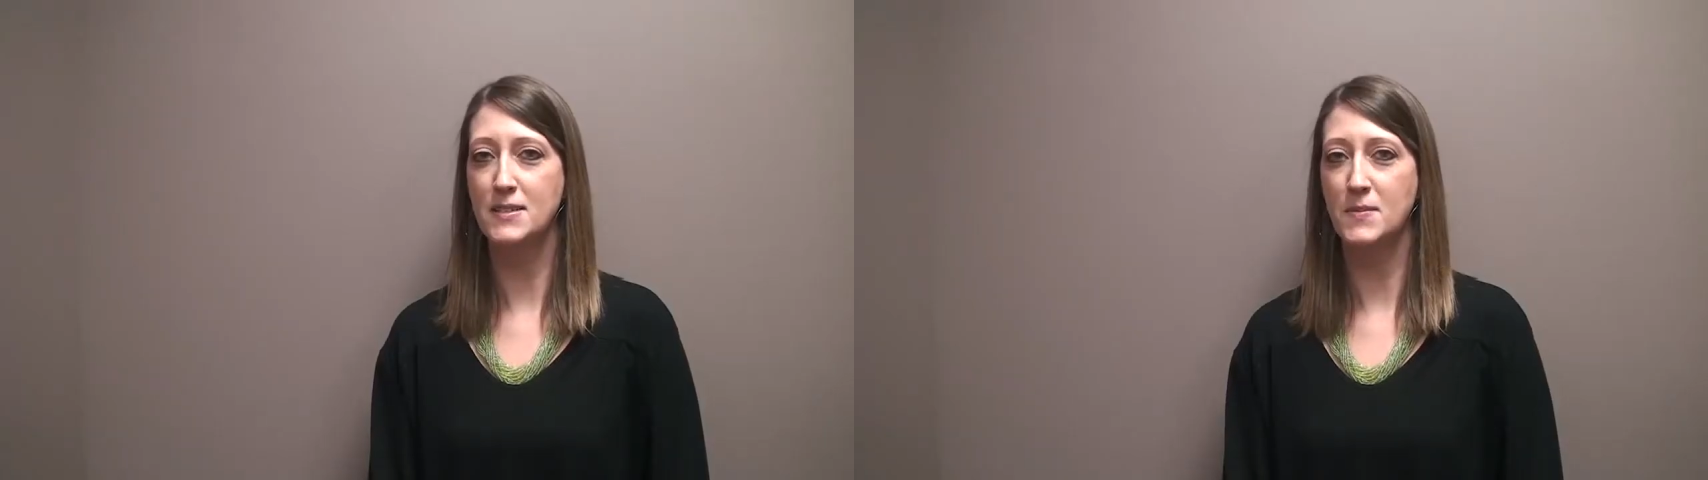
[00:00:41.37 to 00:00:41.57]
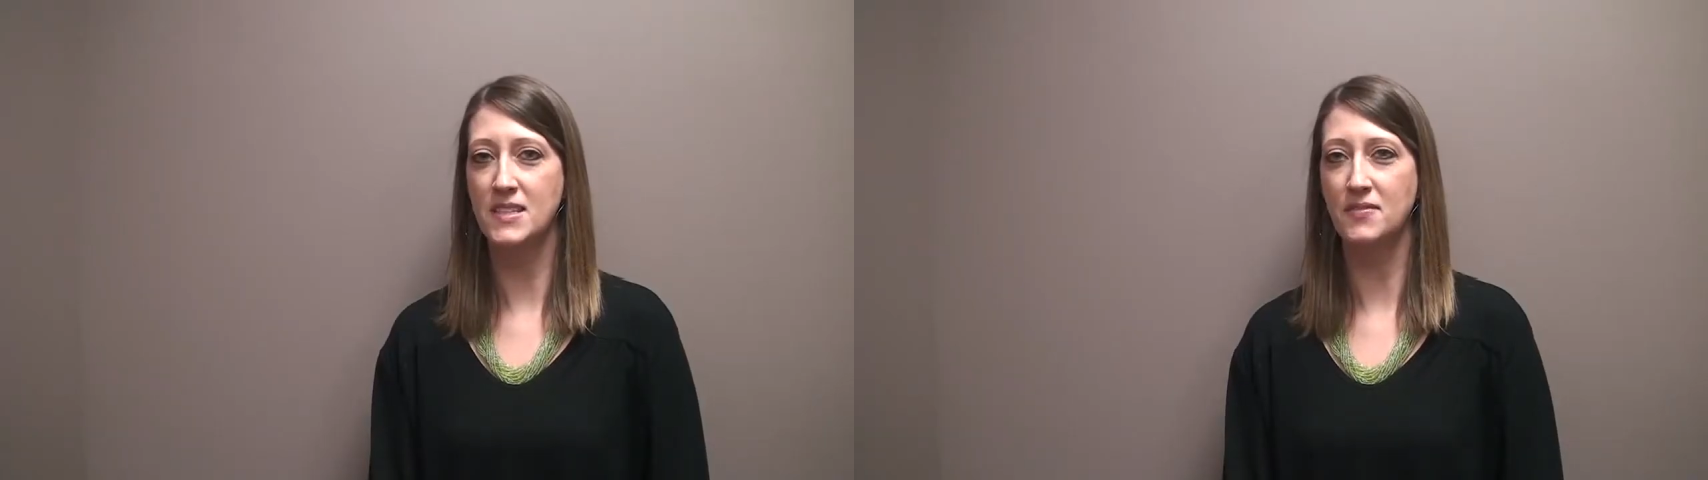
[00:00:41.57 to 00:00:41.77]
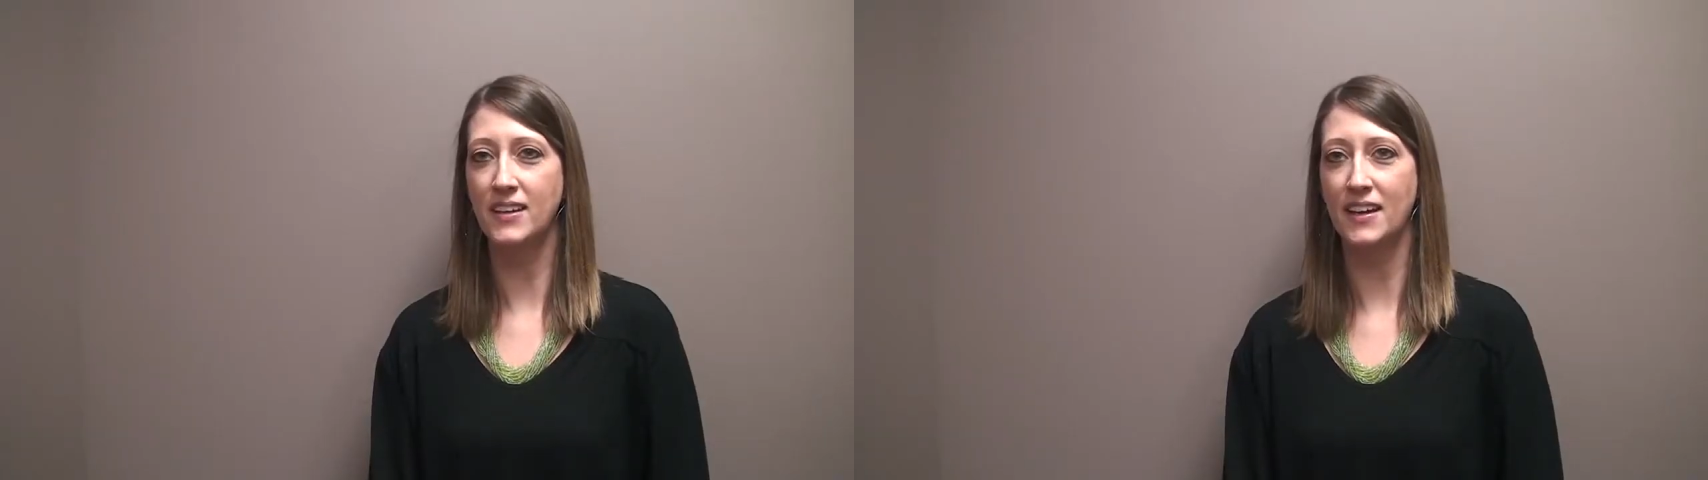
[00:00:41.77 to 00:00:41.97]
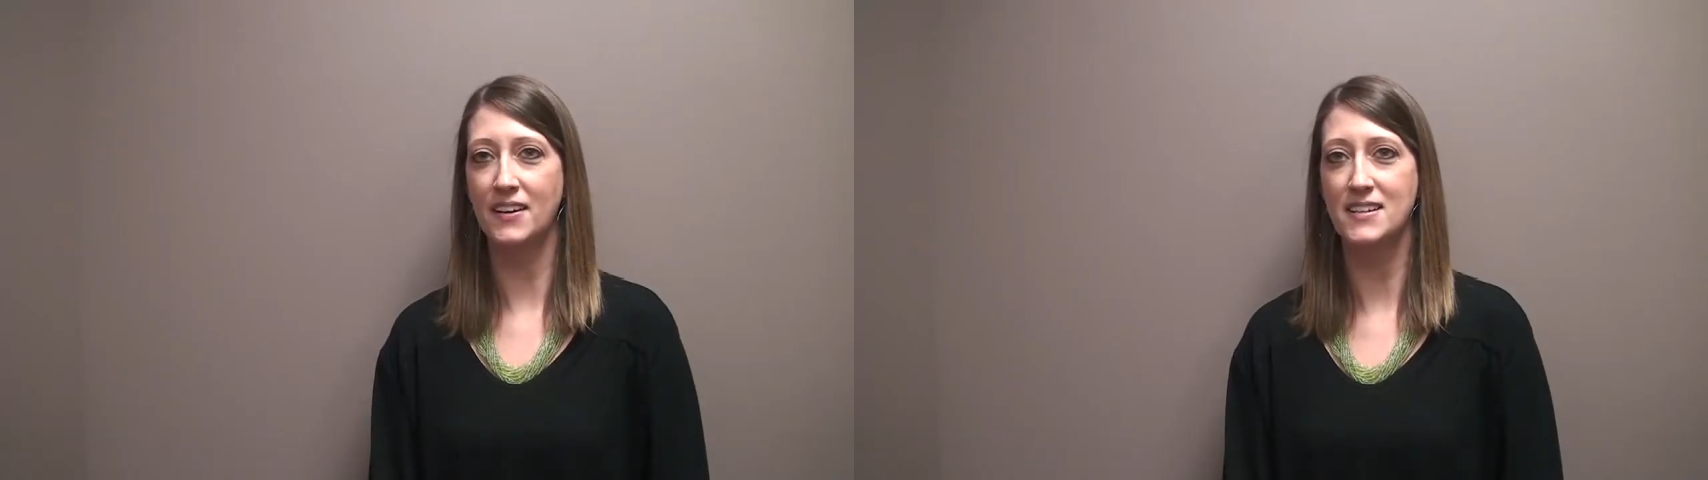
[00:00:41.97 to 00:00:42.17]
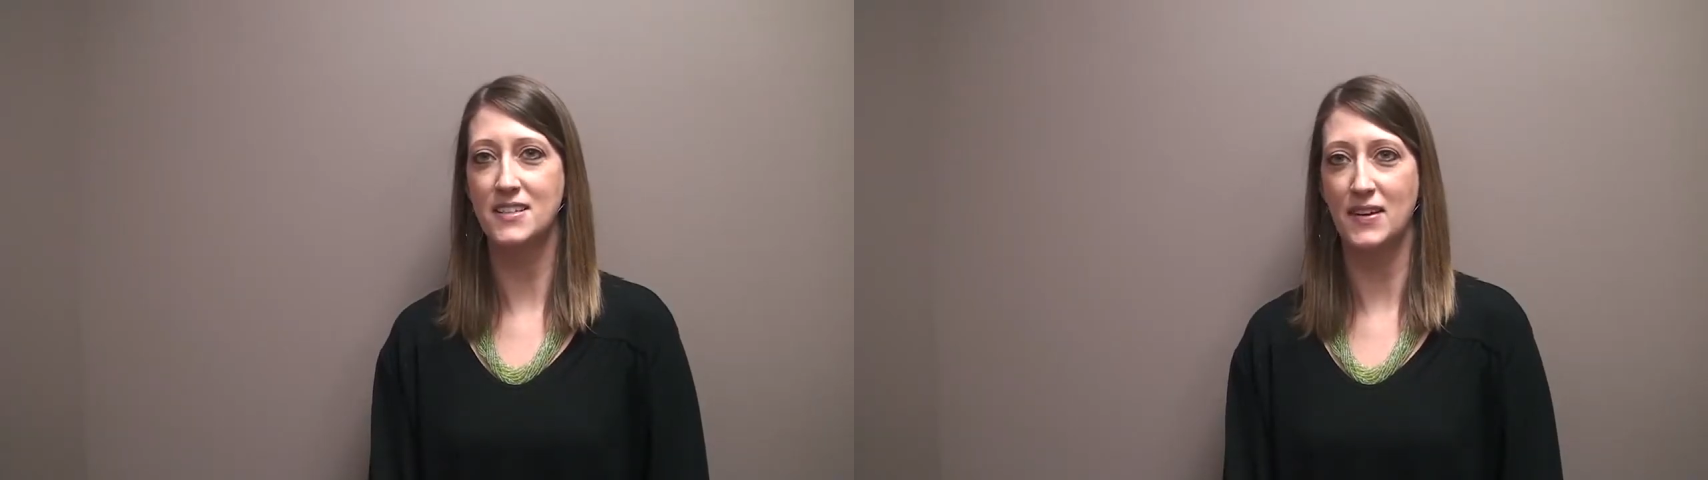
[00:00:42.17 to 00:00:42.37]
specific
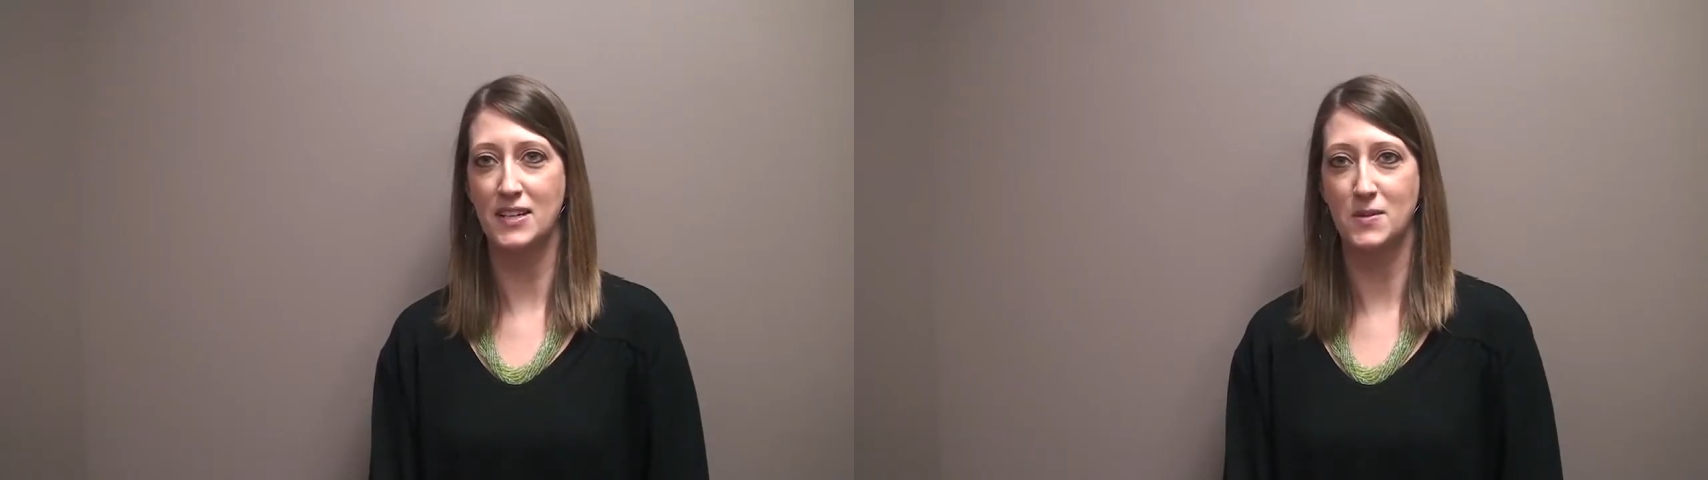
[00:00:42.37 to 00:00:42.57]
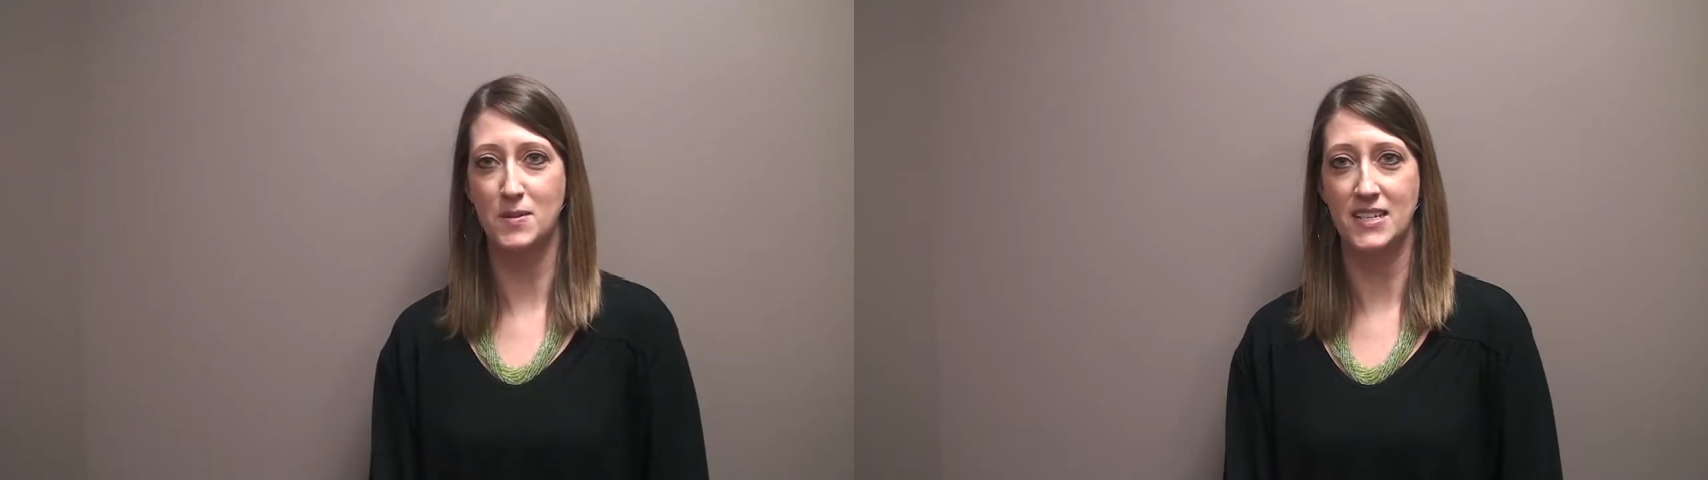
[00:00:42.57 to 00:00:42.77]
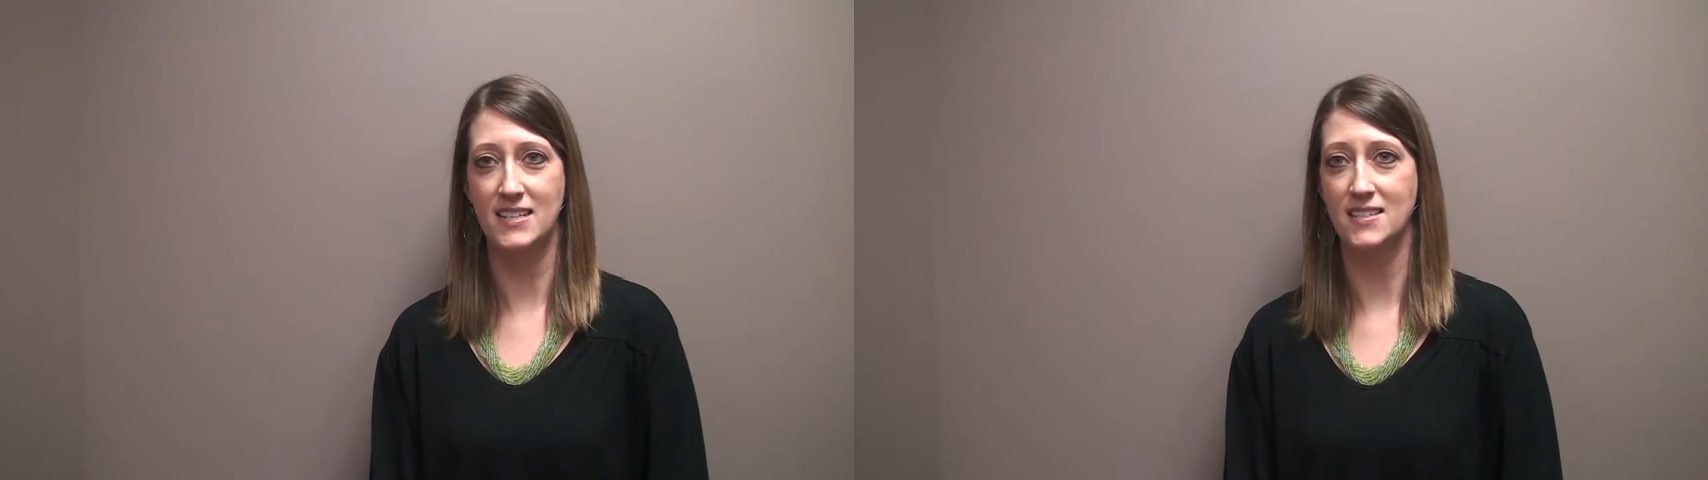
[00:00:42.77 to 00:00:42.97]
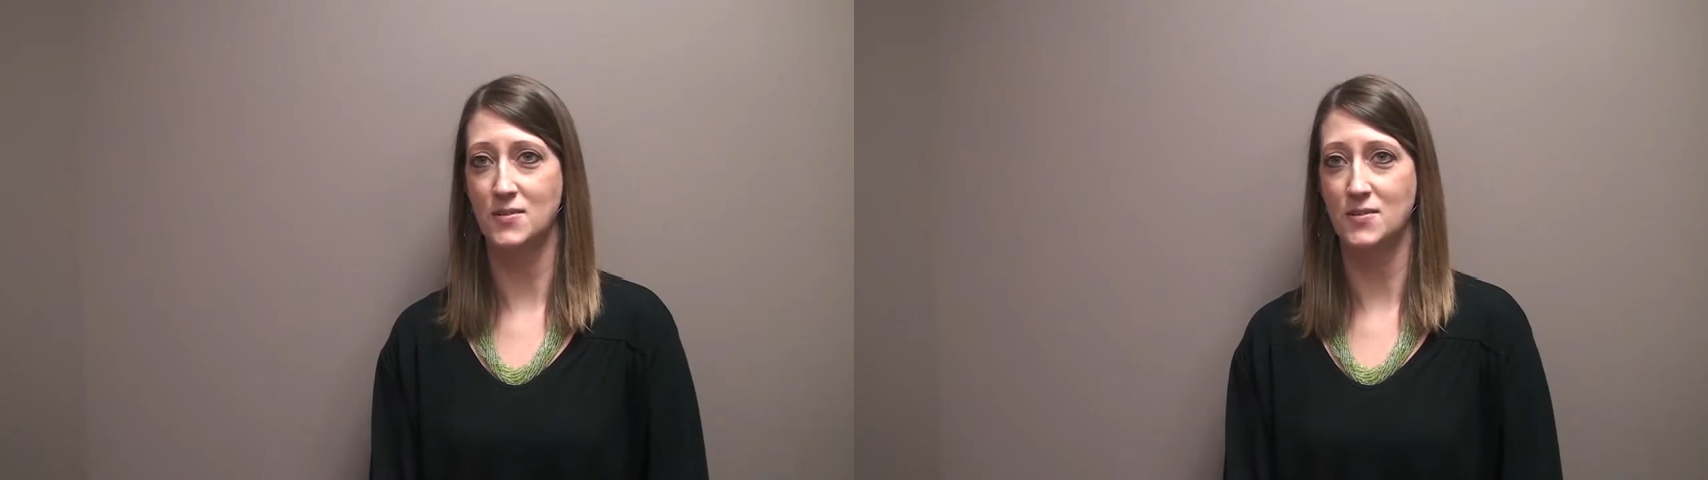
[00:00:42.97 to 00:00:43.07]
areas of expertise